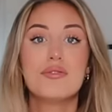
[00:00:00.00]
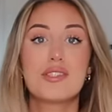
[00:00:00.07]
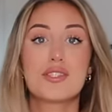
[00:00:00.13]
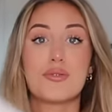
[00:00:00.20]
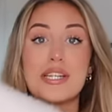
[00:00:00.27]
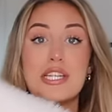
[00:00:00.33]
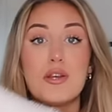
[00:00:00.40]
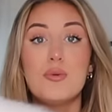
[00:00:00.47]

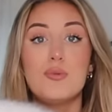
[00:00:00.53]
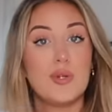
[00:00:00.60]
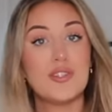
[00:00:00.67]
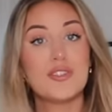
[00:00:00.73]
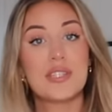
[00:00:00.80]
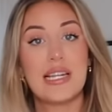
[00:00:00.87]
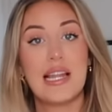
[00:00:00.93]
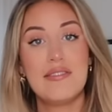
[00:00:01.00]
So I don't
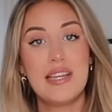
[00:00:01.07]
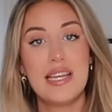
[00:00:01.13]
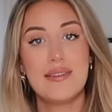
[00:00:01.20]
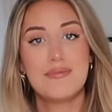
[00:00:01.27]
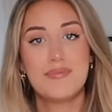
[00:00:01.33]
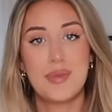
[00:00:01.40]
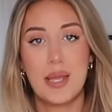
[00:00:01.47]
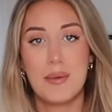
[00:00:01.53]
want to love it,
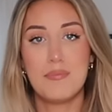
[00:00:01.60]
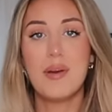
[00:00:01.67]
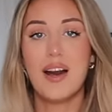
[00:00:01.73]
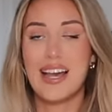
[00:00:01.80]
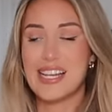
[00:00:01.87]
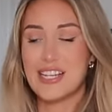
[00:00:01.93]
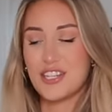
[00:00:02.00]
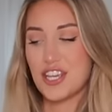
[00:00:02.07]
but
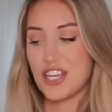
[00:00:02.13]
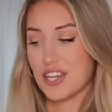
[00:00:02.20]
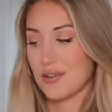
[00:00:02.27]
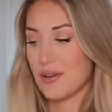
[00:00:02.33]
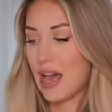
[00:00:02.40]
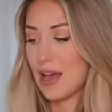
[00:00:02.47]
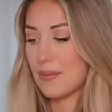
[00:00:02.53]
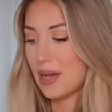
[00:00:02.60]
I
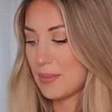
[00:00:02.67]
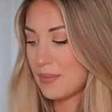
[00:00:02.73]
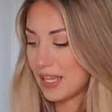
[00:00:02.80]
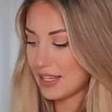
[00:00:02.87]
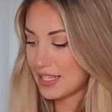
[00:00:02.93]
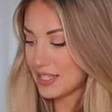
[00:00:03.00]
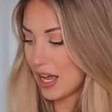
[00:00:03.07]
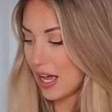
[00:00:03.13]
do. I
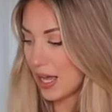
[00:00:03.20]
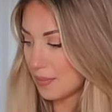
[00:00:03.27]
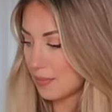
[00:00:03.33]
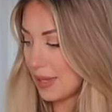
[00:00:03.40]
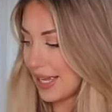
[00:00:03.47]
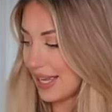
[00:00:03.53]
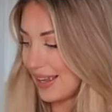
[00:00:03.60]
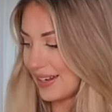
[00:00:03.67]
picked this
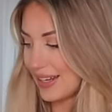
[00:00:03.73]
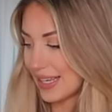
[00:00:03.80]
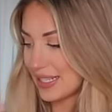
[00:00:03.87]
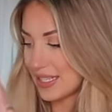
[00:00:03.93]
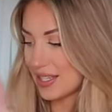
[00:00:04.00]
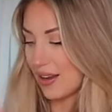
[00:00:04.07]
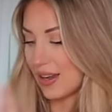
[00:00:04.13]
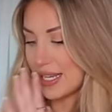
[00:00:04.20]
up in a
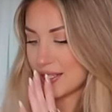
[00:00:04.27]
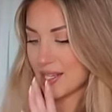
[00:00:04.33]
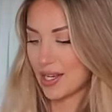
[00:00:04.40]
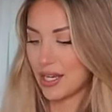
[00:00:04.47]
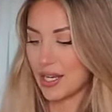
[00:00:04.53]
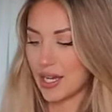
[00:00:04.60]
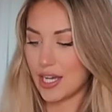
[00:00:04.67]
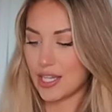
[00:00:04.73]
size
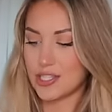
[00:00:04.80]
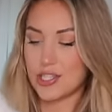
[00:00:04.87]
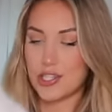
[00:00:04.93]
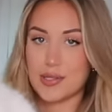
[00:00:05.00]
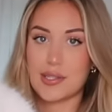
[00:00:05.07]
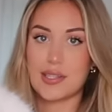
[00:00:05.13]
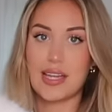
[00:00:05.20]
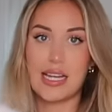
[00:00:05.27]
large
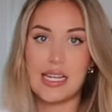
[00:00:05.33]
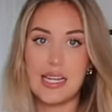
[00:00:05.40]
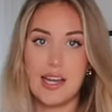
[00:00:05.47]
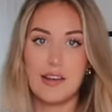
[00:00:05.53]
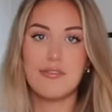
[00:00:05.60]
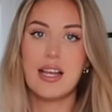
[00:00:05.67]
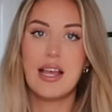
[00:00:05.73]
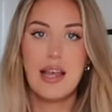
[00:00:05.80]
just because I
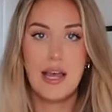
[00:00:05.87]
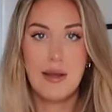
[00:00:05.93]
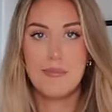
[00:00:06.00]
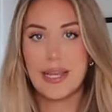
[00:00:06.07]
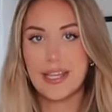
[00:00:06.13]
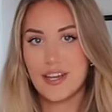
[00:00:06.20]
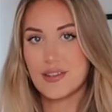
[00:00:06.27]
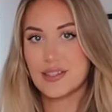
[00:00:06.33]
love
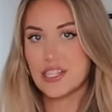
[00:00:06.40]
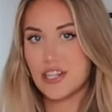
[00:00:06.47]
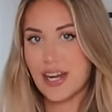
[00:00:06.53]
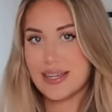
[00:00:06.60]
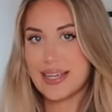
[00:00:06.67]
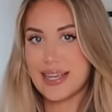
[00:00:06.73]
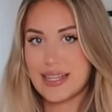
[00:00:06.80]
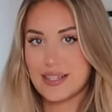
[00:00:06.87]
my coats and
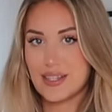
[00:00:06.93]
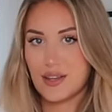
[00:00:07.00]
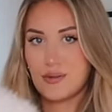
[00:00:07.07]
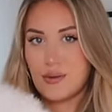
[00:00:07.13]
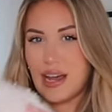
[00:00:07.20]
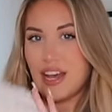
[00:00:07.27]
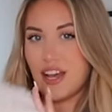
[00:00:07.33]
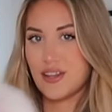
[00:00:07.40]
jackets
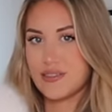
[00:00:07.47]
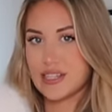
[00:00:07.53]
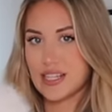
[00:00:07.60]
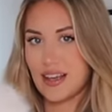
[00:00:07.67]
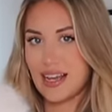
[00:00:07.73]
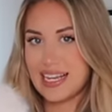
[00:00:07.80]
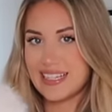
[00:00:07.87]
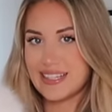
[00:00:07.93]
quite
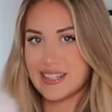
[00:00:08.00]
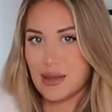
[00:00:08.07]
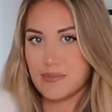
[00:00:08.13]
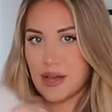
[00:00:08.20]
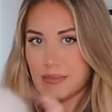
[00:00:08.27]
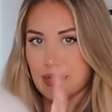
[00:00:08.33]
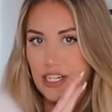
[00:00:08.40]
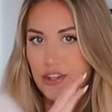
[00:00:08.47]
oversized,
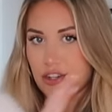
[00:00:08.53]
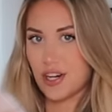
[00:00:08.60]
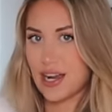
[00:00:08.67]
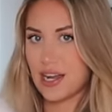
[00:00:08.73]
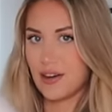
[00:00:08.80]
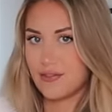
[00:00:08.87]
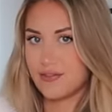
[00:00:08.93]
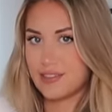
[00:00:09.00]
but I'm gonna
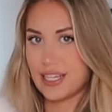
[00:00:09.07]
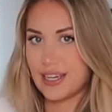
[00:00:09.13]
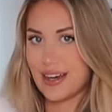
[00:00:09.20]
try it on for you